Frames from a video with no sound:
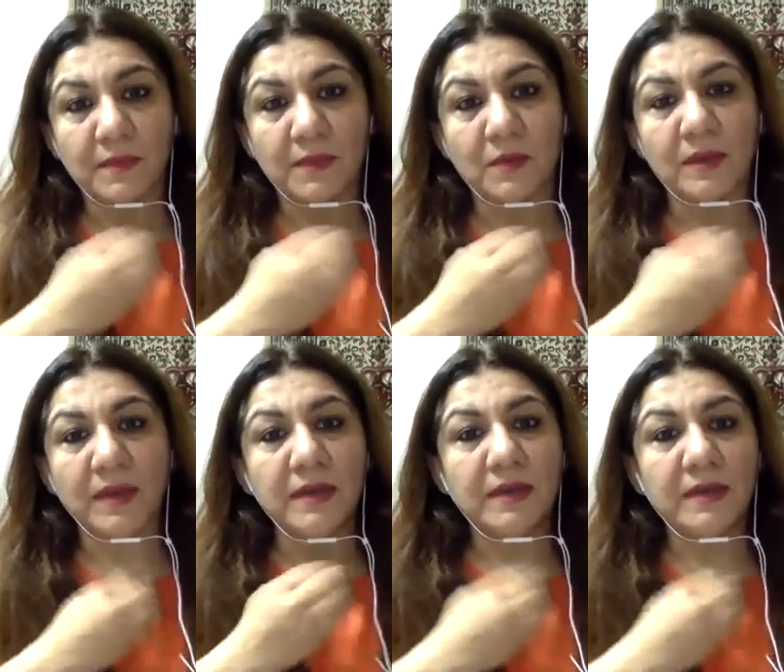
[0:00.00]

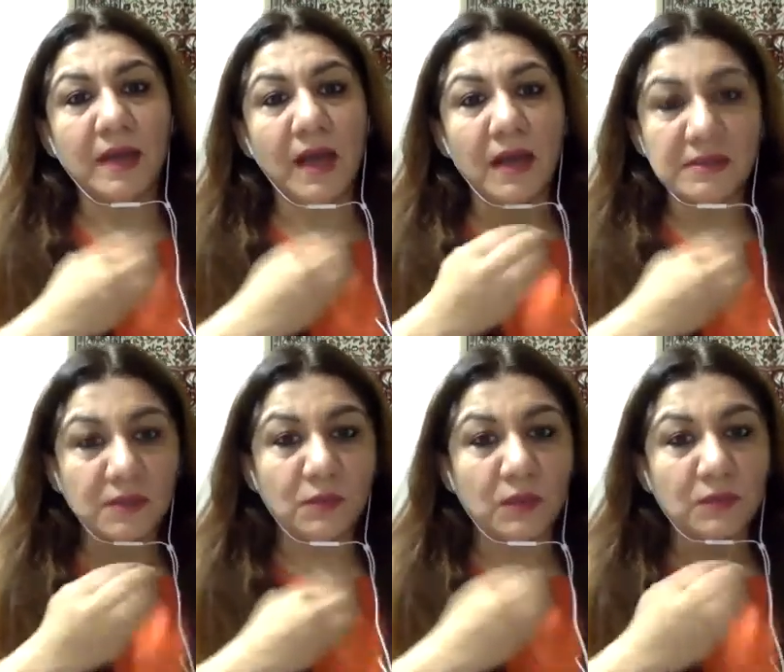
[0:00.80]
Okay. Ask
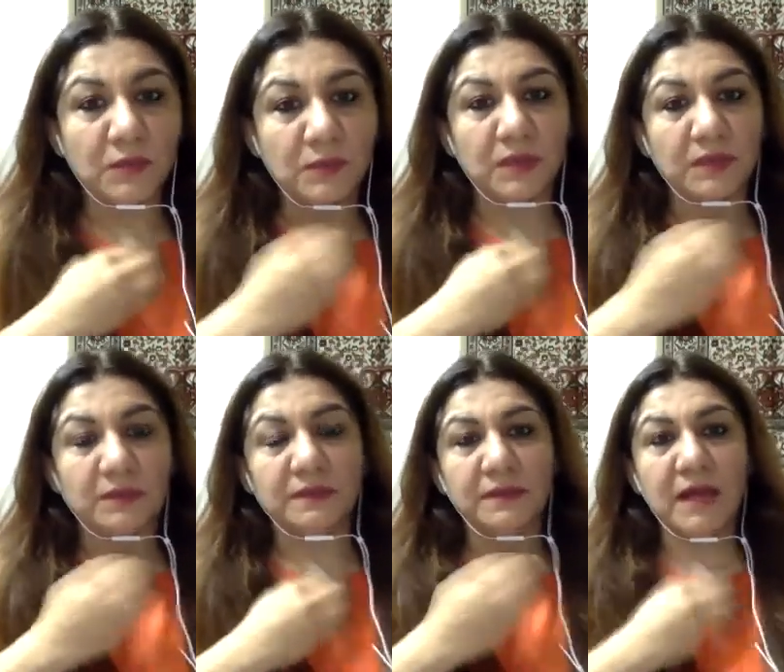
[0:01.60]
her what will work.
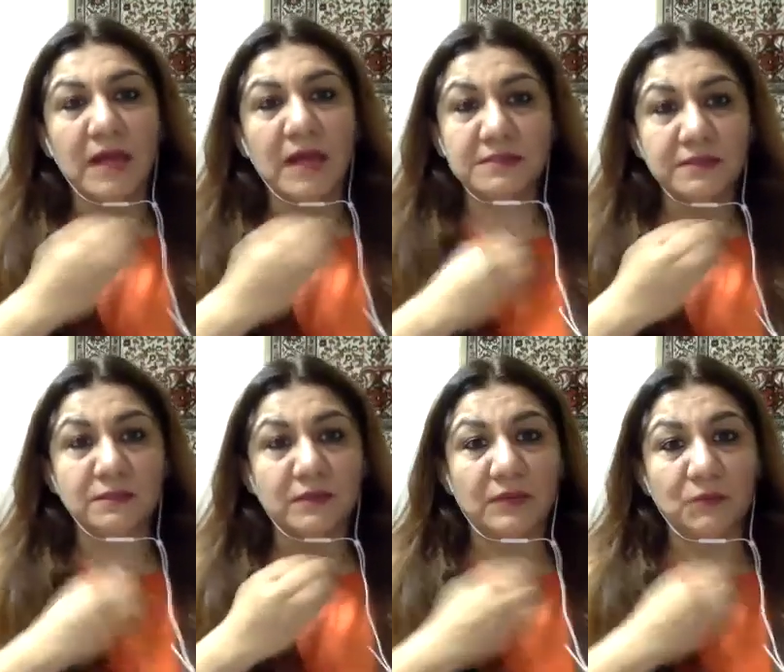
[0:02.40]
Ask the
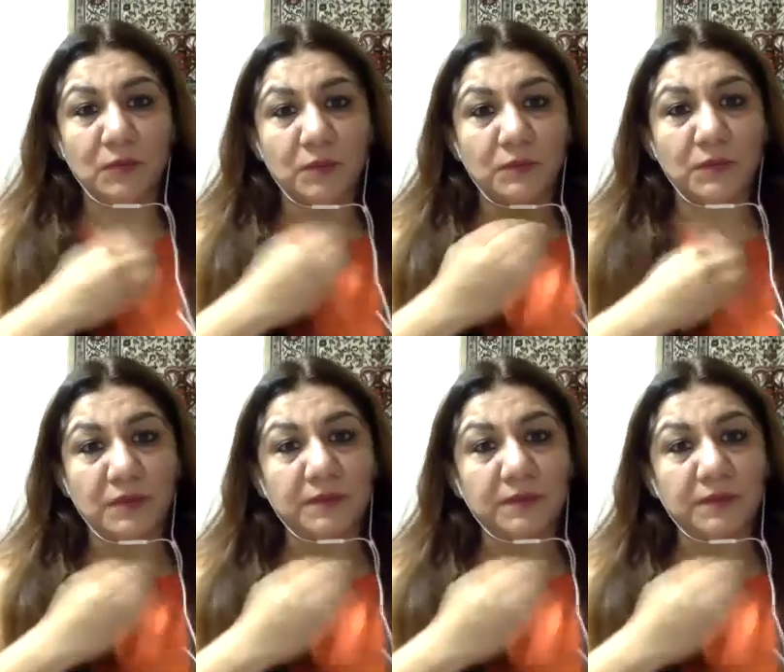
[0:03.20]
little one what will work.